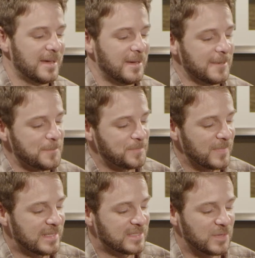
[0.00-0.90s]

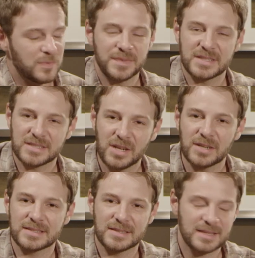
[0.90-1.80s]
And so this
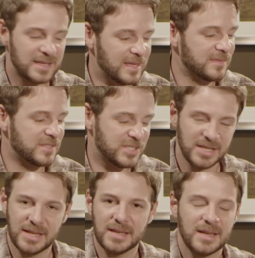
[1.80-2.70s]
song is in the key of
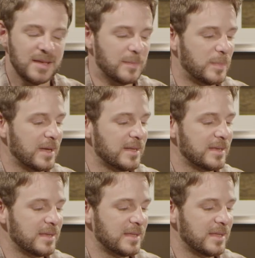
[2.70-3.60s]
G, but